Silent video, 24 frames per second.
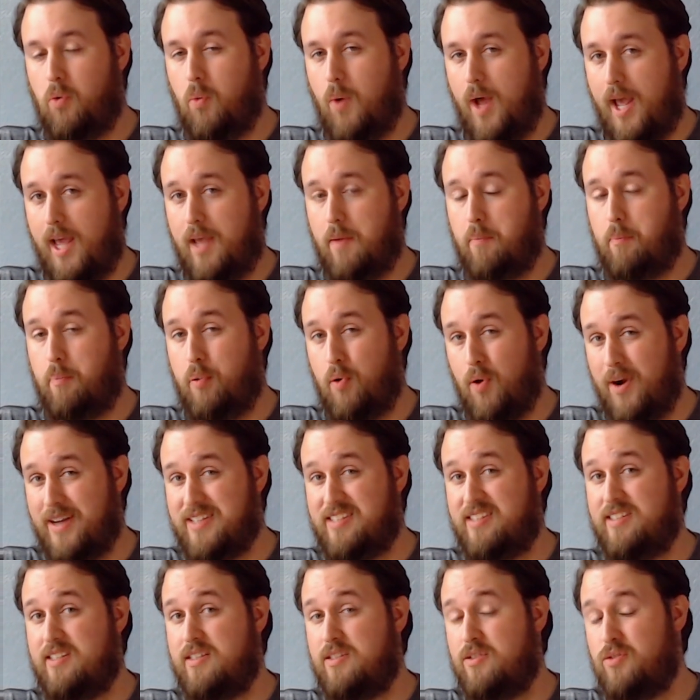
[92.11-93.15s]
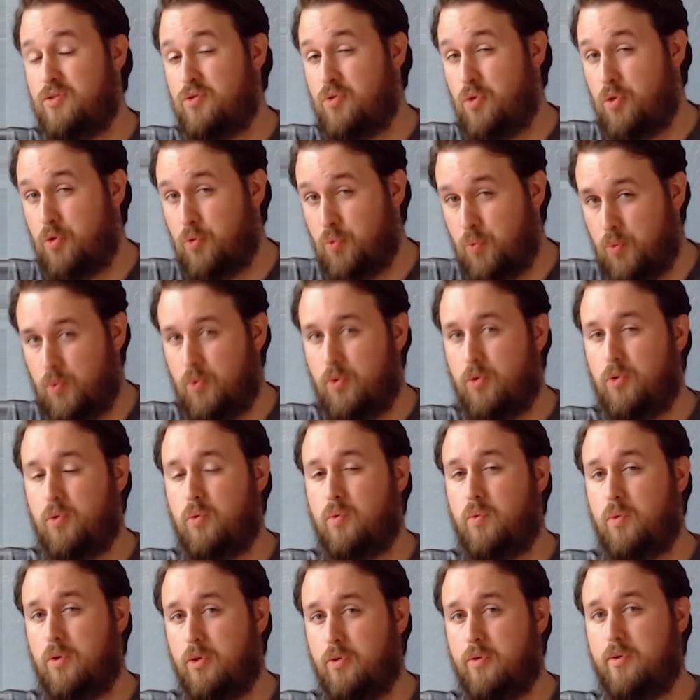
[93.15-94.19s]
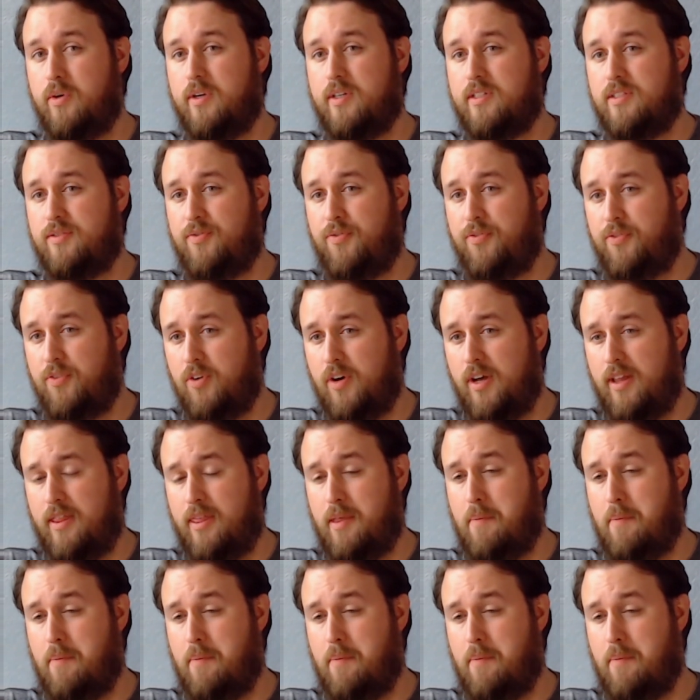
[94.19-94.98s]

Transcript: weight presses through Luka's foot,